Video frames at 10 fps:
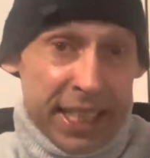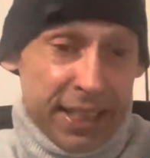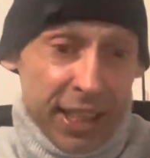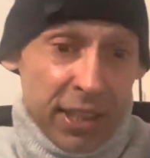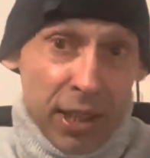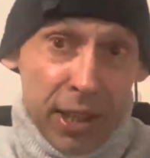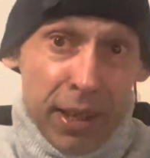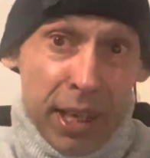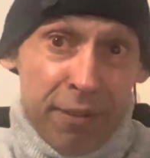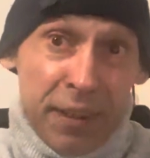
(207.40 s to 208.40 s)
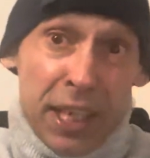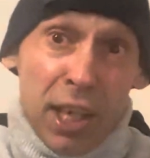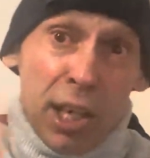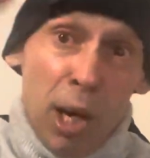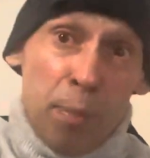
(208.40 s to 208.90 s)
there's a
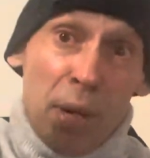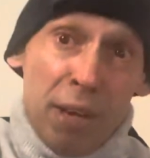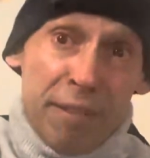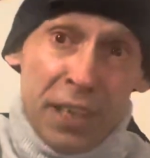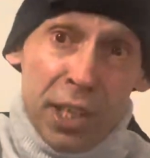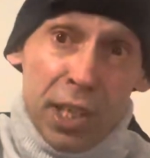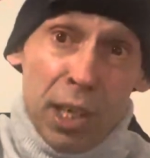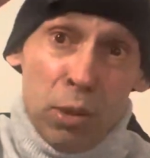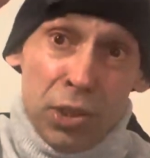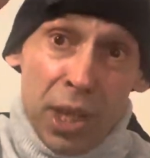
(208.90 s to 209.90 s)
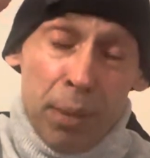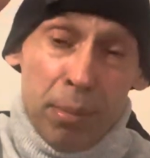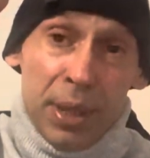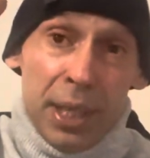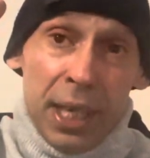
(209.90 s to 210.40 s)
car park thing that goes up,
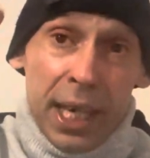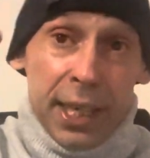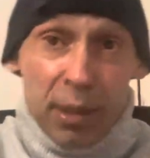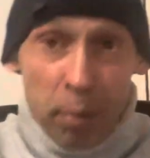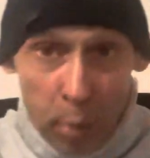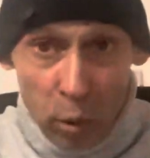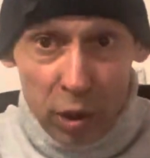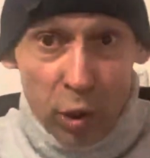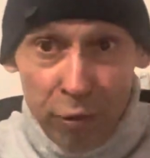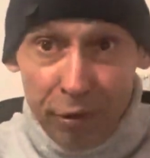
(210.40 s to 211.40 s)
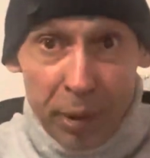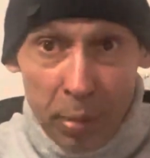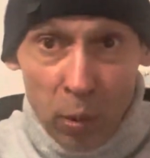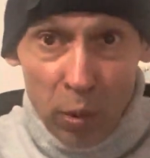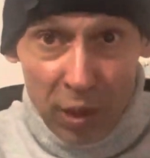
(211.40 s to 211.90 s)
and there's two free
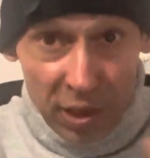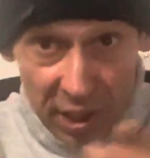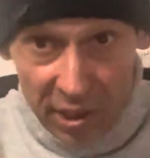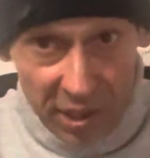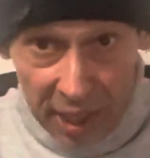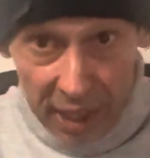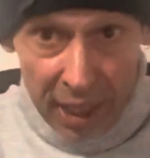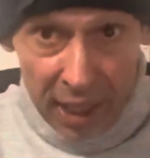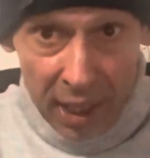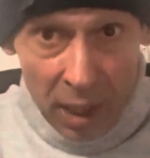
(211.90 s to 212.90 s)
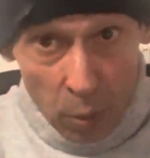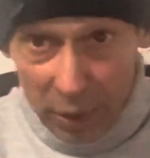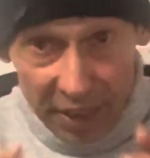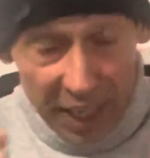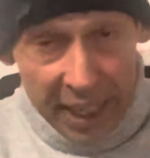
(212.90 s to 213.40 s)
porters that sit there
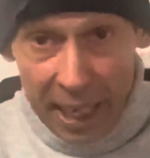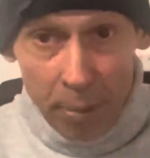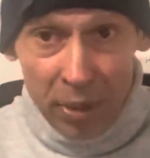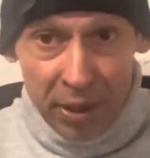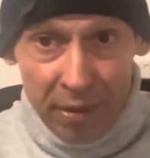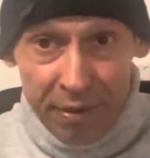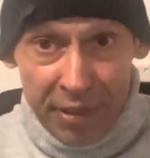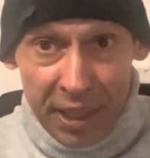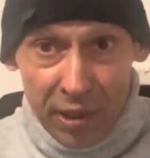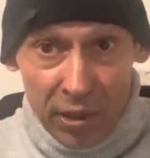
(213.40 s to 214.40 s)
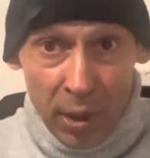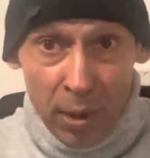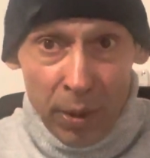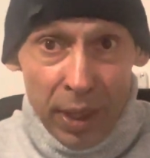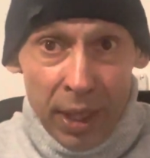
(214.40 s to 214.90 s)
with their cameras and things. So